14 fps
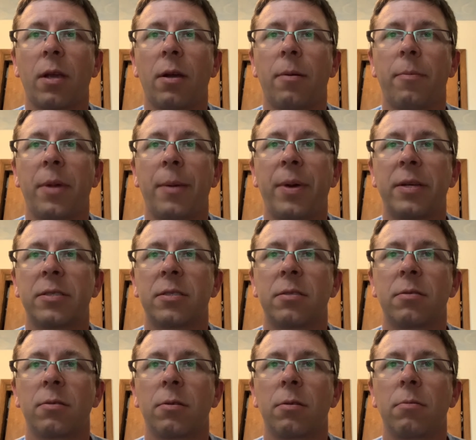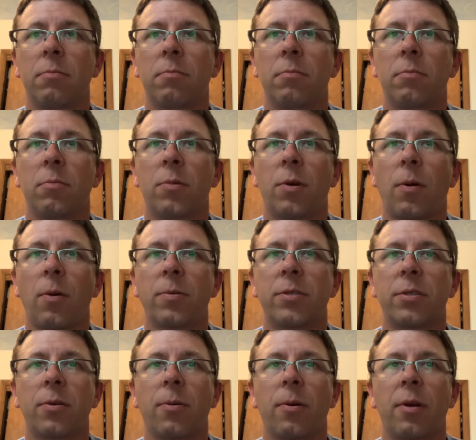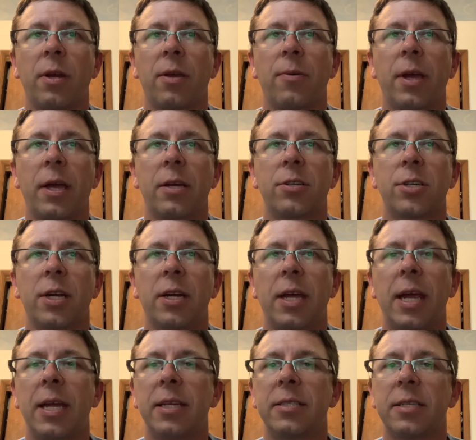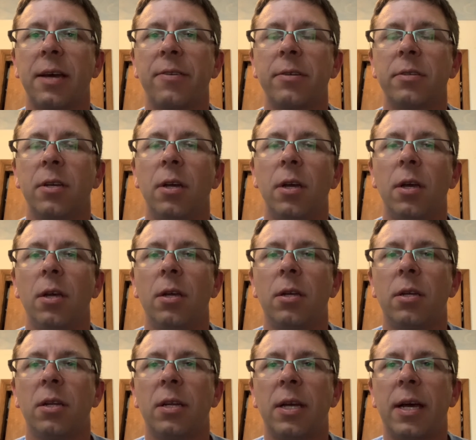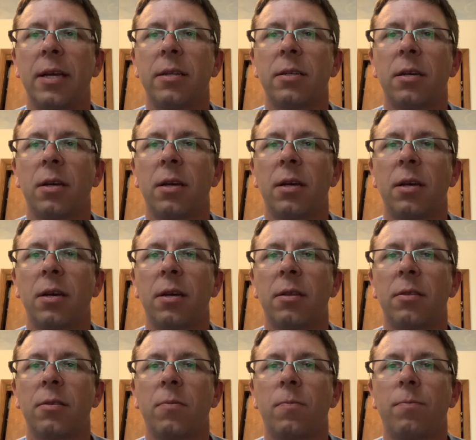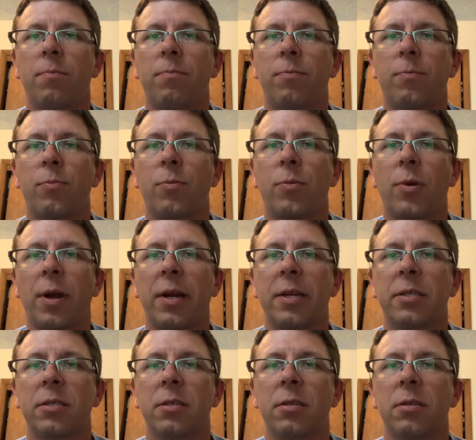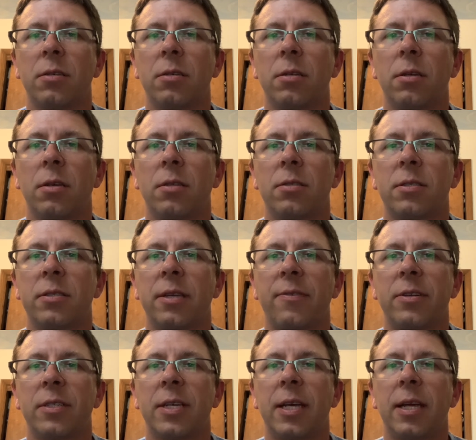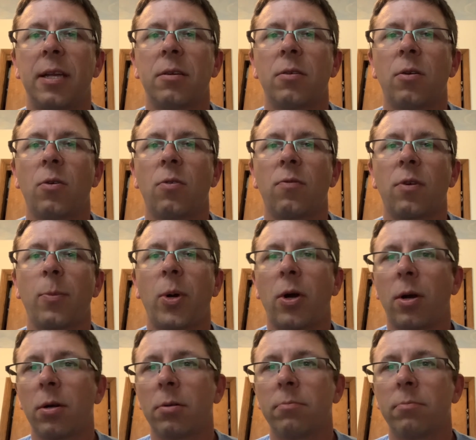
My best gross score, anyway. I shot 87. Not the greatest. It's 17 over par.